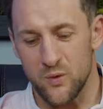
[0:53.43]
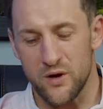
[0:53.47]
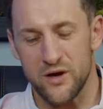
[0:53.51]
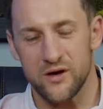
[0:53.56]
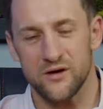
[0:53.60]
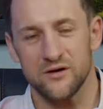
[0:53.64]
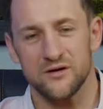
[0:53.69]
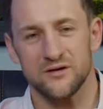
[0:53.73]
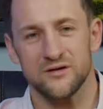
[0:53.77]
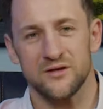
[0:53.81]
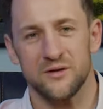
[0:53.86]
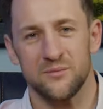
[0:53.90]

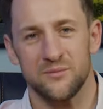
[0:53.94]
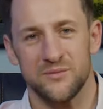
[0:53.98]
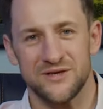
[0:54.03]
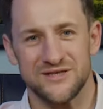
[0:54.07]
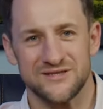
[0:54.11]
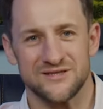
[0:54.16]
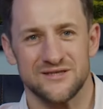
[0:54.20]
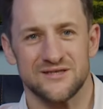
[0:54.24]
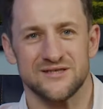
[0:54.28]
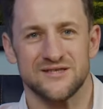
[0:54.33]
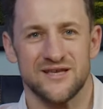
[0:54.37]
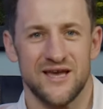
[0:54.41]
wearing the
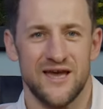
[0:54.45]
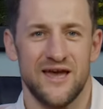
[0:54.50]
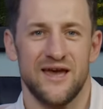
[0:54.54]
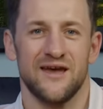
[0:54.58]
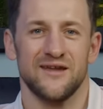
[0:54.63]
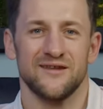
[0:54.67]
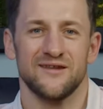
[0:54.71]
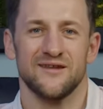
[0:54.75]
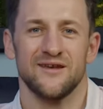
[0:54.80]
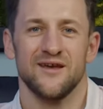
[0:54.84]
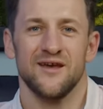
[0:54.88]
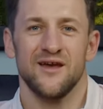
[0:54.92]
business
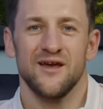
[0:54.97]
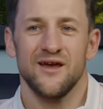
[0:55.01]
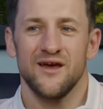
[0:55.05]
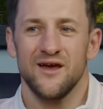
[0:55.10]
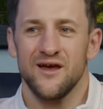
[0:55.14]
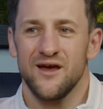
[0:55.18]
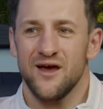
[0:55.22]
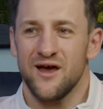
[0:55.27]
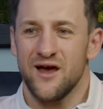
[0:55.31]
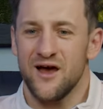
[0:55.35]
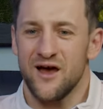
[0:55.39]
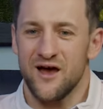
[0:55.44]
hat
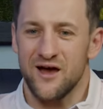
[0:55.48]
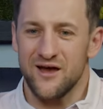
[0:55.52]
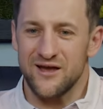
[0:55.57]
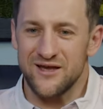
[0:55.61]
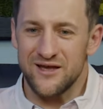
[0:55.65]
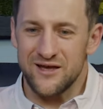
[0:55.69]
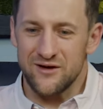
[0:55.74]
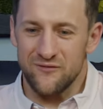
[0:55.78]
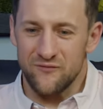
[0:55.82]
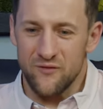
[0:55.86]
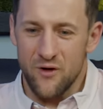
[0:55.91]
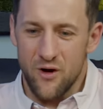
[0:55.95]
uh,
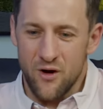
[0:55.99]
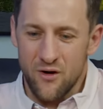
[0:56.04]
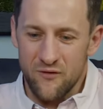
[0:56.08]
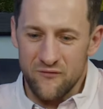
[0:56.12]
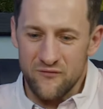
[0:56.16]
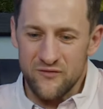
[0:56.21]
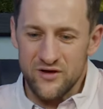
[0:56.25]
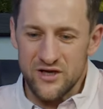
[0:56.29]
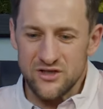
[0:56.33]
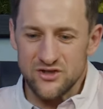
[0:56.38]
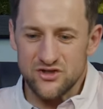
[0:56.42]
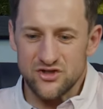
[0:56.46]

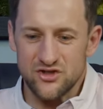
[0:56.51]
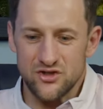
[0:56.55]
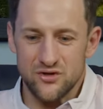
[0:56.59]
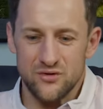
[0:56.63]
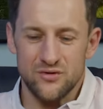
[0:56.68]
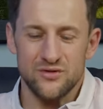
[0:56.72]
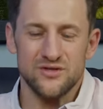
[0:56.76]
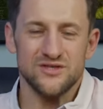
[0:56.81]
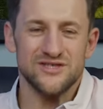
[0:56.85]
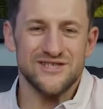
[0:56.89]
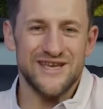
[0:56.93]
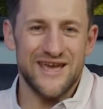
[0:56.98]
of
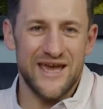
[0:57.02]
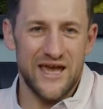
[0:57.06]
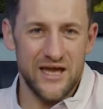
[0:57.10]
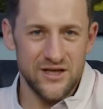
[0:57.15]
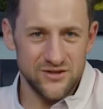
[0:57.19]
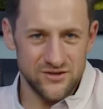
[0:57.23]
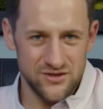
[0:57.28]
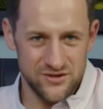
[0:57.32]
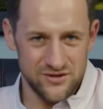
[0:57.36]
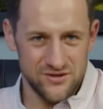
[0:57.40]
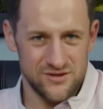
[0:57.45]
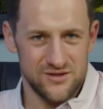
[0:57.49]
insurance
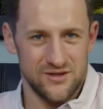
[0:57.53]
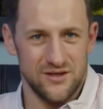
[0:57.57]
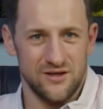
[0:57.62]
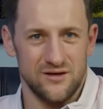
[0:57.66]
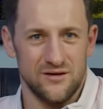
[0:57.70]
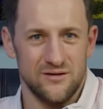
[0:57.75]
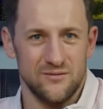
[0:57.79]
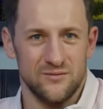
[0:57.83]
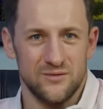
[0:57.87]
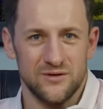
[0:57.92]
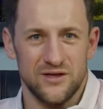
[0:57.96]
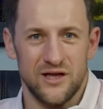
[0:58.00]
agency.
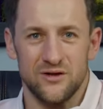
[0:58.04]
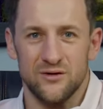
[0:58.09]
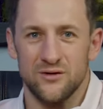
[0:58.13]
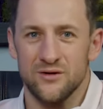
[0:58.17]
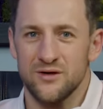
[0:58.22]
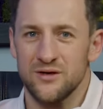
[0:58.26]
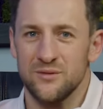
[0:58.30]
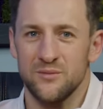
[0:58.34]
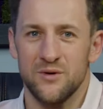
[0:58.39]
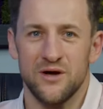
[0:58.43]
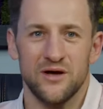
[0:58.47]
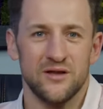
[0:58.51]
We're not
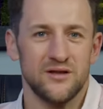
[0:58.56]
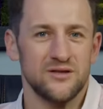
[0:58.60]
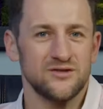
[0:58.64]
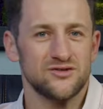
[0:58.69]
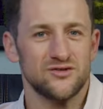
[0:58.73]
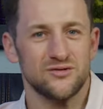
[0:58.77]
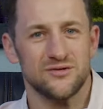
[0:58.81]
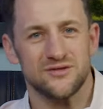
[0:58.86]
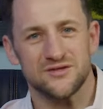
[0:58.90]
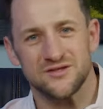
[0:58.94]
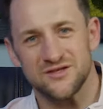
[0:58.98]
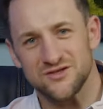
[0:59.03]
talking about
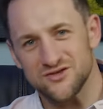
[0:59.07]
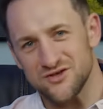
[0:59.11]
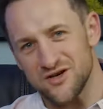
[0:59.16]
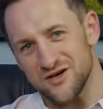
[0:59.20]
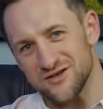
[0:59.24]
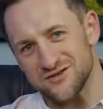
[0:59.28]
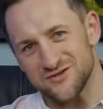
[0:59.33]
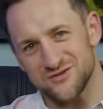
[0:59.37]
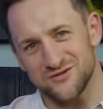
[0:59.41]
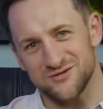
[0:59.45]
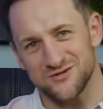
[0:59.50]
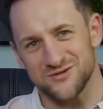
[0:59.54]
insurance
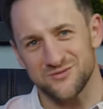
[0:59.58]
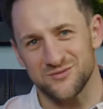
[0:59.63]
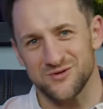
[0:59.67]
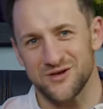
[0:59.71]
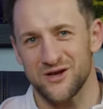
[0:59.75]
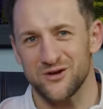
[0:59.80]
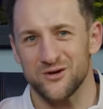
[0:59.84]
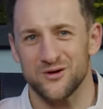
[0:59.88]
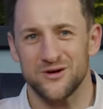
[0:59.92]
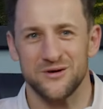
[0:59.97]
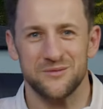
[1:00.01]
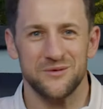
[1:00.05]
adjusters. We're
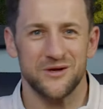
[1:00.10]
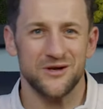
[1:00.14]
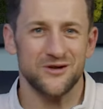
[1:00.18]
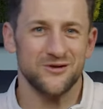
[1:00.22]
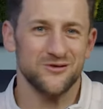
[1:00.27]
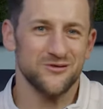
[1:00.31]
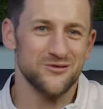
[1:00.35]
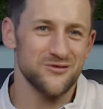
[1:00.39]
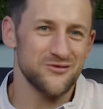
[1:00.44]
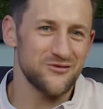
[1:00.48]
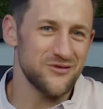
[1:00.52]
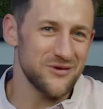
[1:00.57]
not talking about
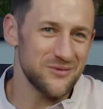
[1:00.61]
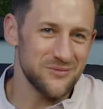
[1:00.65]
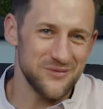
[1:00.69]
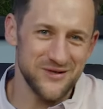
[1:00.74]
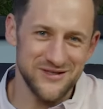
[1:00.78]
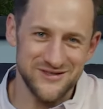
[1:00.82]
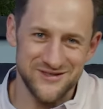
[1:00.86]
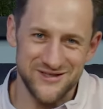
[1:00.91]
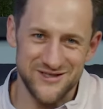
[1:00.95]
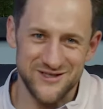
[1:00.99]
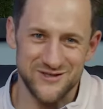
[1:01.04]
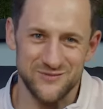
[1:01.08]
a roofing
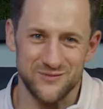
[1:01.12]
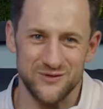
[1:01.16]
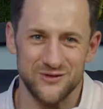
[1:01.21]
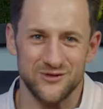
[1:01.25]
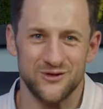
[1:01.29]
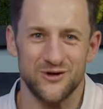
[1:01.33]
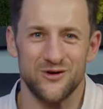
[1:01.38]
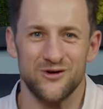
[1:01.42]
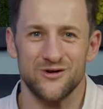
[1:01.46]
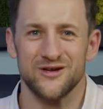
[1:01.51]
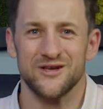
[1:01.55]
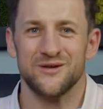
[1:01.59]
business. We're
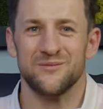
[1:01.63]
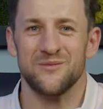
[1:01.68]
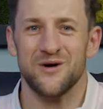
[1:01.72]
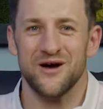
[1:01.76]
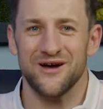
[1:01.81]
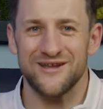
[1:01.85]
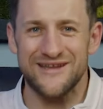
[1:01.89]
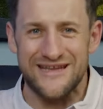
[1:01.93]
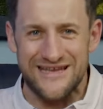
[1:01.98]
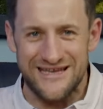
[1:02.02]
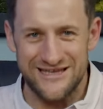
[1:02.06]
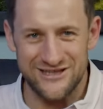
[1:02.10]
talking
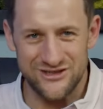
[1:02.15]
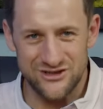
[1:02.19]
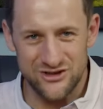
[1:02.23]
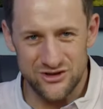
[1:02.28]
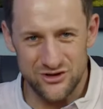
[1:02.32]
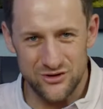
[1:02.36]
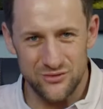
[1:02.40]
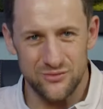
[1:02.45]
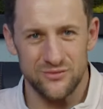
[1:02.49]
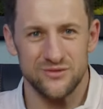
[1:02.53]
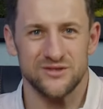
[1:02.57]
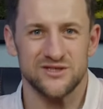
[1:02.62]
about
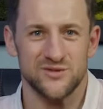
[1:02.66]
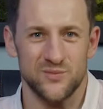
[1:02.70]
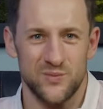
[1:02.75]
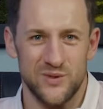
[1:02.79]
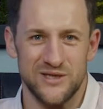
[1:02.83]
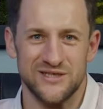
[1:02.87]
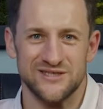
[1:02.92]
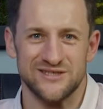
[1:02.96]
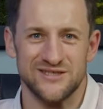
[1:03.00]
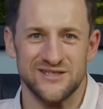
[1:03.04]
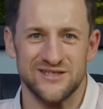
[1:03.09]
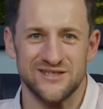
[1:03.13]
insurance
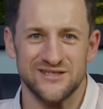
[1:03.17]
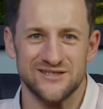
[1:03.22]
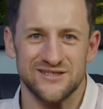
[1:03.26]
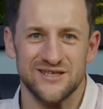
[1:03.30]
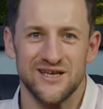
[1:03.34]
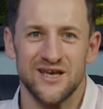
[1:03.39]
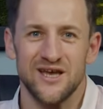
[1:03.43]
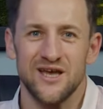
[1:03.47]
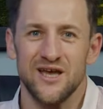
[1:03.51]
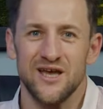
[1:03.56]
business.